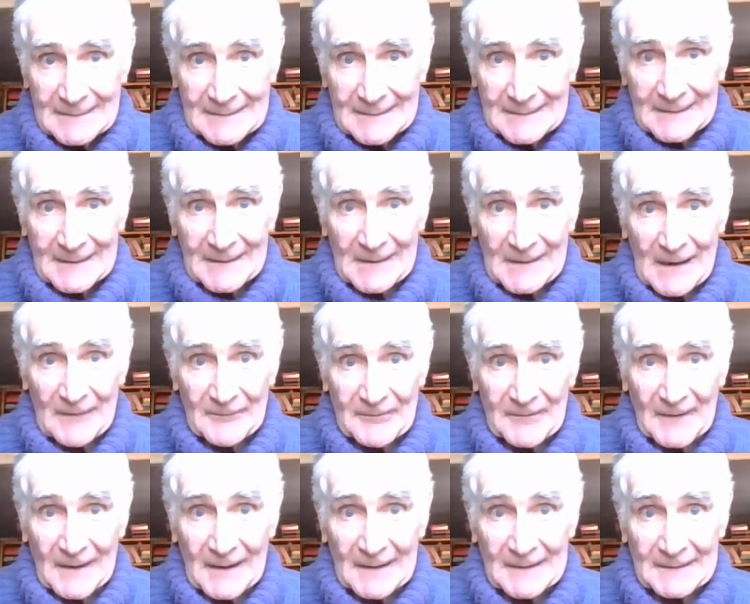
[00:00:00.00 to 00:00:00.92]
I get off
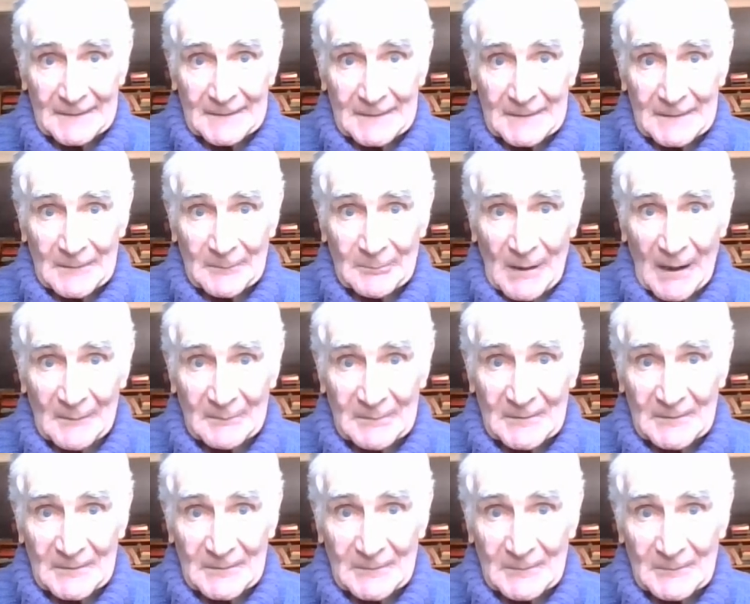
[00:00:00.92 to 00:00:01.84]
the air, then I
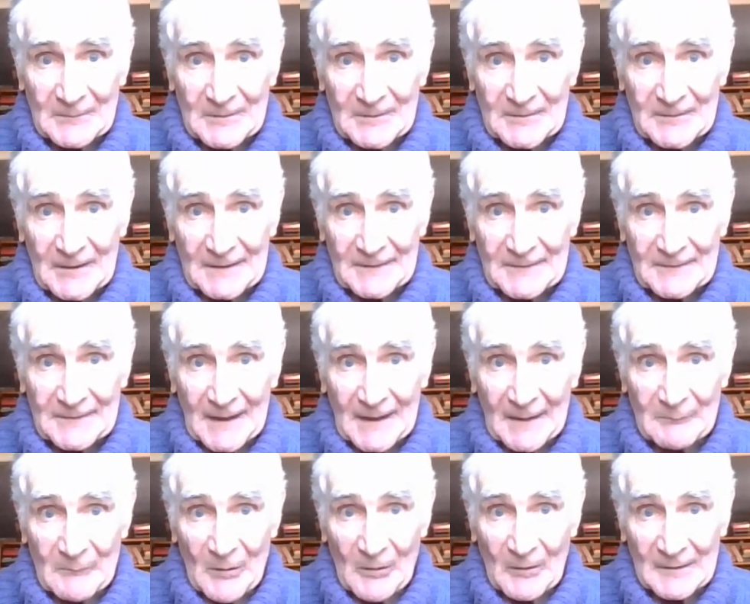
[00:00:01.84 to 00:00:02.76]
probably wish I'd said
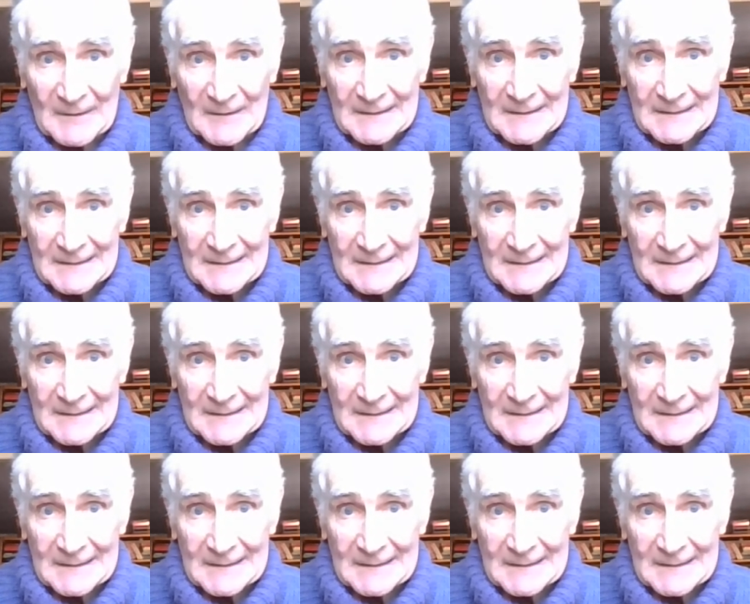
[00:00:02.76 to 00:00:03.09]
more.